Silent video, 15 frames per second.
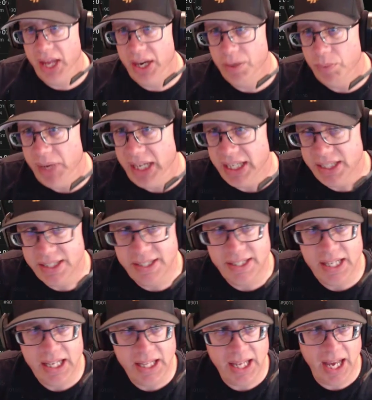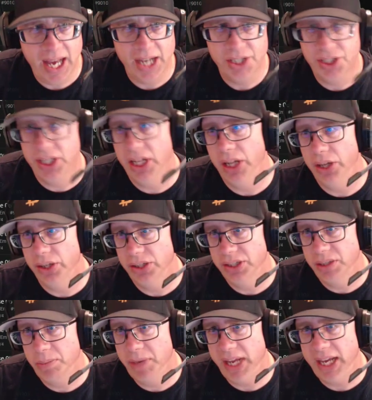that we can see the action. And
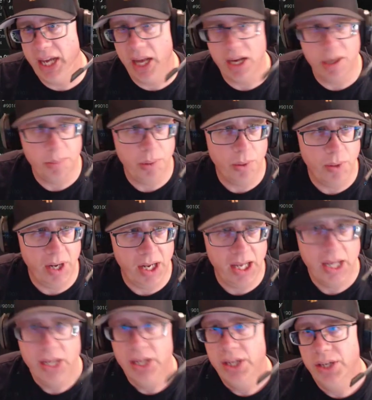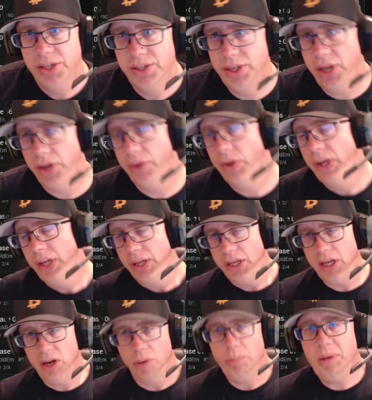look, somebody got up already. So,
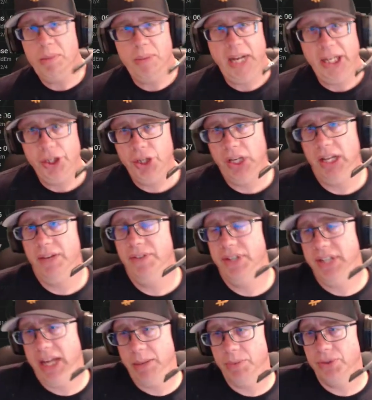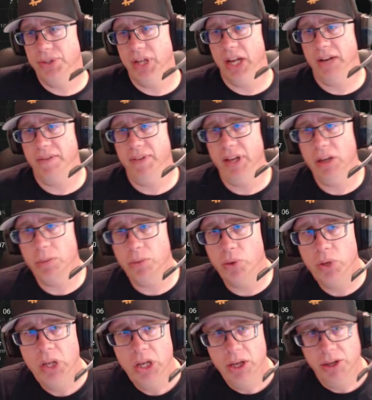you know, be patient. If the table's not
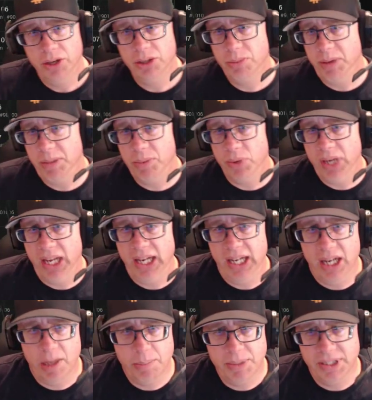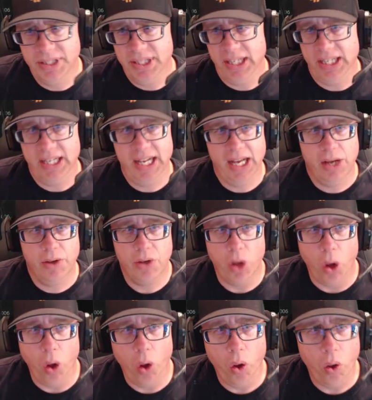available, there's people getting up and sitting down
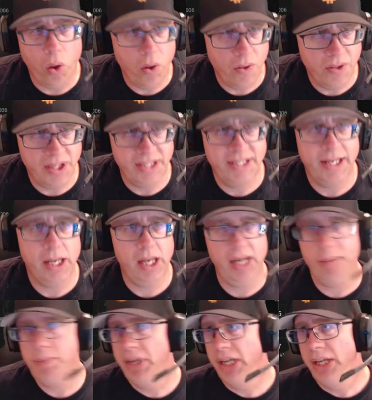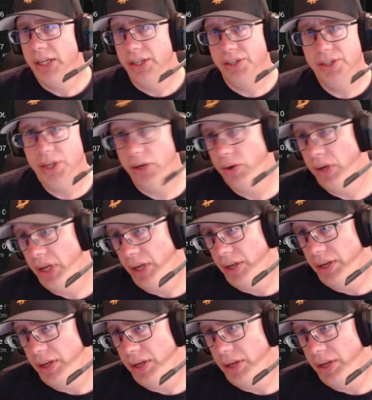all the time. So